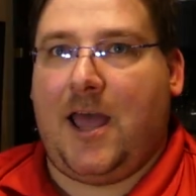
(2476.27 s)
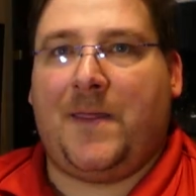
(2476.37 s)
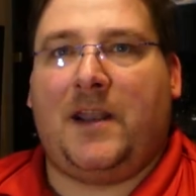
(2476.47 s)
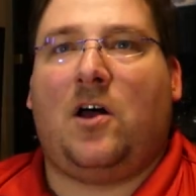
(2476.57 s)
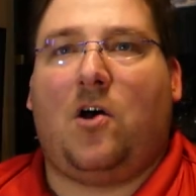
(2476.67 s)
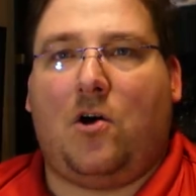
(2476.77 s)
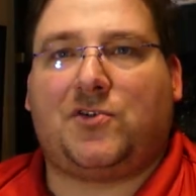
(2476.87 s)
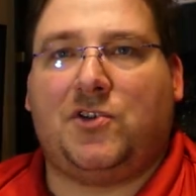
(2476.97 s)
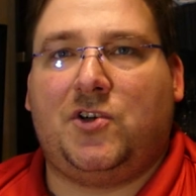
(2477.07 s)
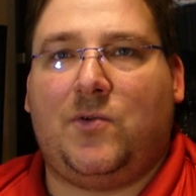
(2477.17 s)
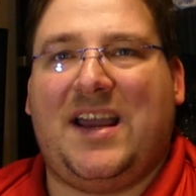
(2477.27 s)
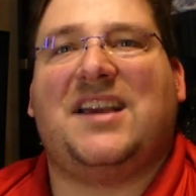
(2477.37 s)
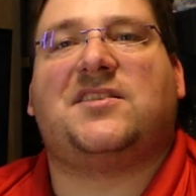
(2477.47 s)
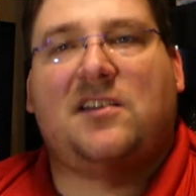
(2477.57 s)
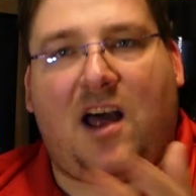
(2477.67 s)
And then I'll also do a
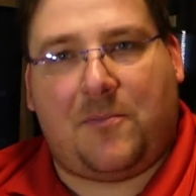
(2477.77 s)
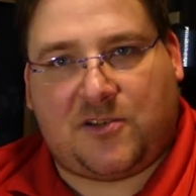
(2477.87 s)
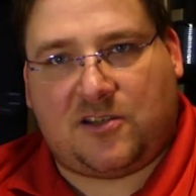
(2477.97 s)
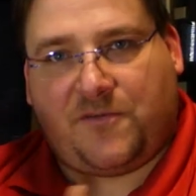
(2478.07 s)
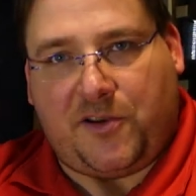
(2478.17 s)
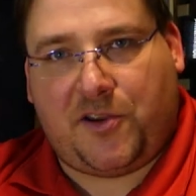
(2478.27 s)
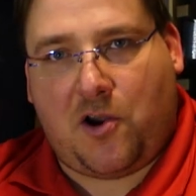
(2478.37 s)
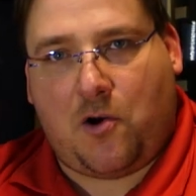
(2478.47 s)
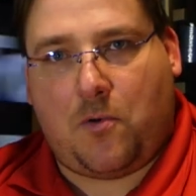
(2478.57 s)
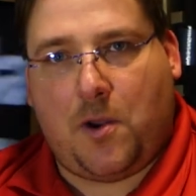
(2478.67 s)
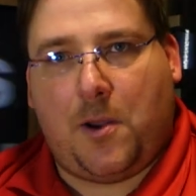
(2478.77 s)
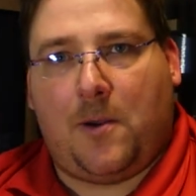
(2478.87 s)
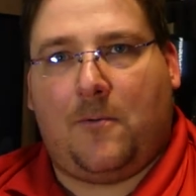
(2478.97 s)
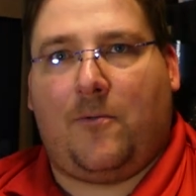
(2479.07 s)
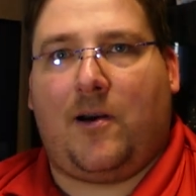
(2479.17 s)
synopsis video
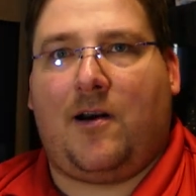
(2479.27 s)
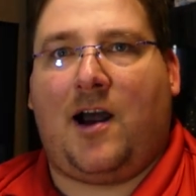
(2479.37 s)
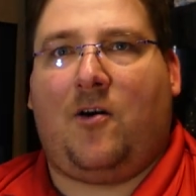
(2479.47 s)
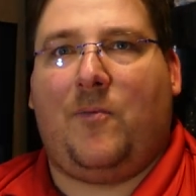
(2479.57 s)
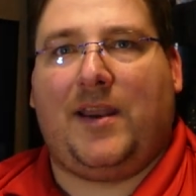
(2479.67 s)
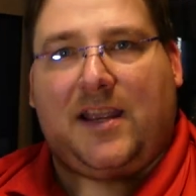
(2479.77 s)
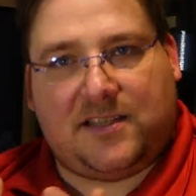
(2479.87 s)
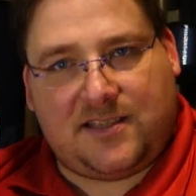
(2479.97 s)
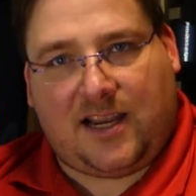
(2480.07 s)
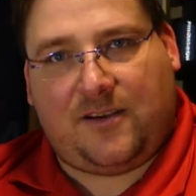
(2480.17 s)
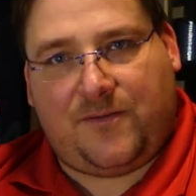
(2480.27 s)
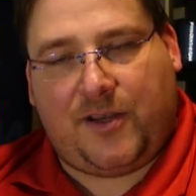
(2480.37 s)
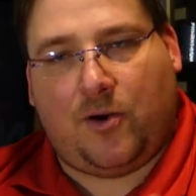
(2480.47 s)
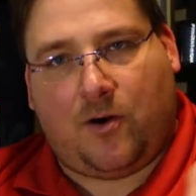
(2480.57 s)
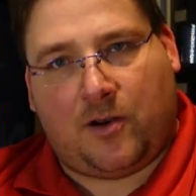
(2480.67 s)
where I'll make a second
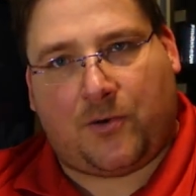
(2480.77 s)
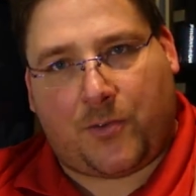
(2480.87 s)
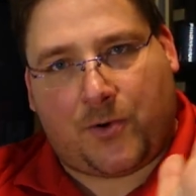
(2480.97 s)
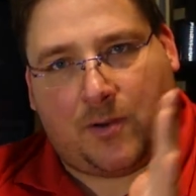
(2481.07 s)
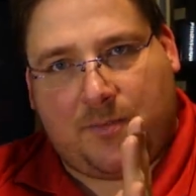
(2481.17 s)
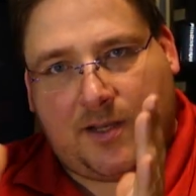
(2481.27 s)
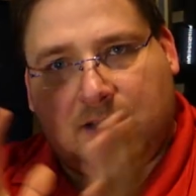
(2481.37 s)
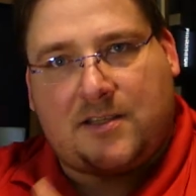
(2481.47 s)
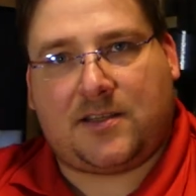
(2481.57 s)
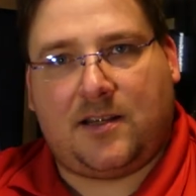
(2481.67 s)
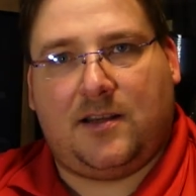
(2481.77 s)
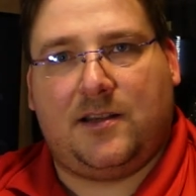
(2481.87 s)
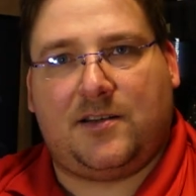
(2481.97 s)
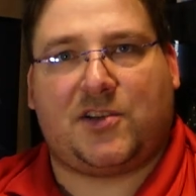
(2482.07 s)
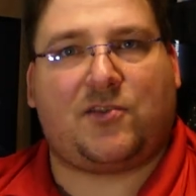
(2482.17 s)
video under 30 minutes
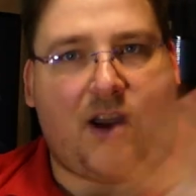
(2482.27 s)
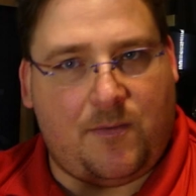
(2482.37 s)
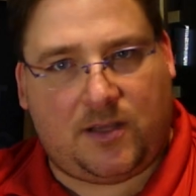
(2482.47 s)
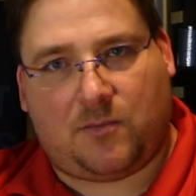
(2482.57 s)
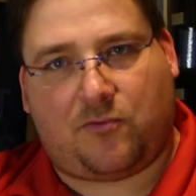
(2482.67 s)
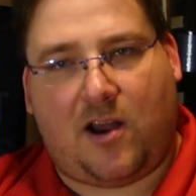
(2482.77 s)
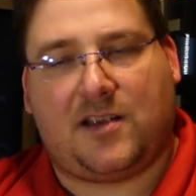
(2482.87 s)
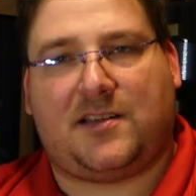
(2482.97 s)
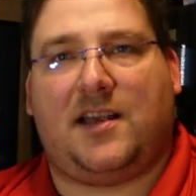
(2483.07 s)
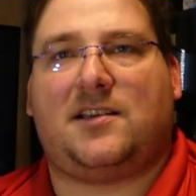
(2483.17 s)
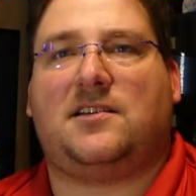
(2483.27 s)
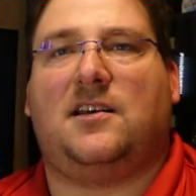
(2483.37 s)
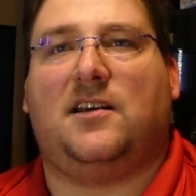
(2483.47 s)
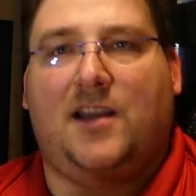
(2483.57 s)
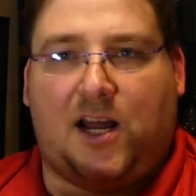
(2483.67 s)
describing the process,
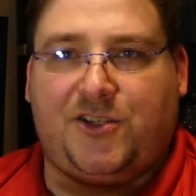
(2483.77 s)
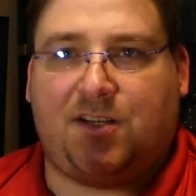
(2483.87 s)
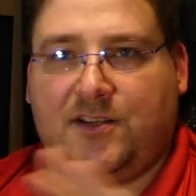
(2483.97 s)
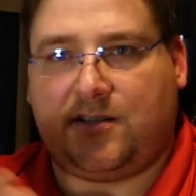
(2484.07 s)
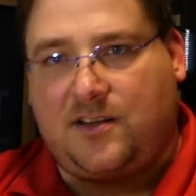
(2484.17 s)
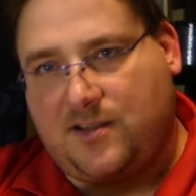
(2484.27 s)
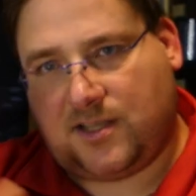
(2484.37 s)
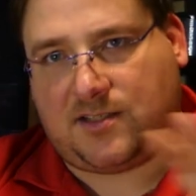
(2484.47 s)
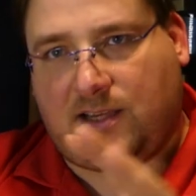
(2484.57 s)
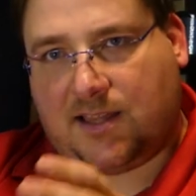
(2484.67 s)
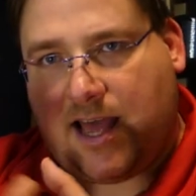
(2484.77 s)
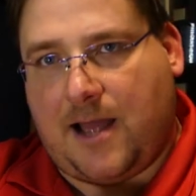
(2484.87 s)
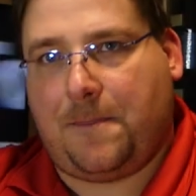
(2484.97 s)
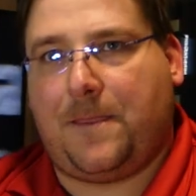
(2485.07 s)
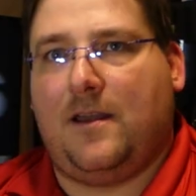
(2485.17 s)
gotchas, things like
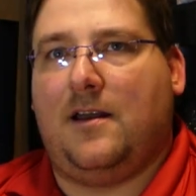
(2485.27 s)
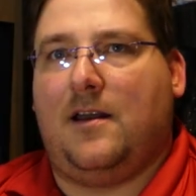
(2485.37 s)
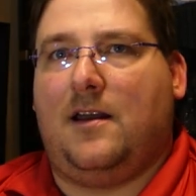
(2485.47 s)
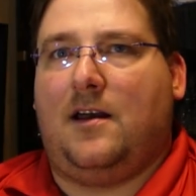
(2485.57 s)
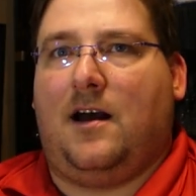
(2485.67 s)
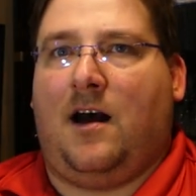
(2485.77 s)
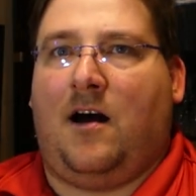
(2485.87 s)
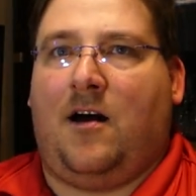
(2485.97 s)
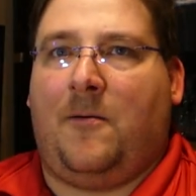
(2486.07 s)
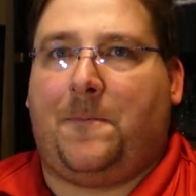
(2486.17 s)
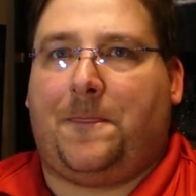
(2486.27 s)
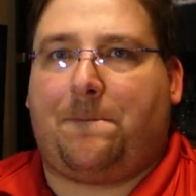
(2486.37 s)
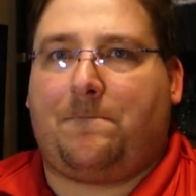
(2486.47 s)
that. Um,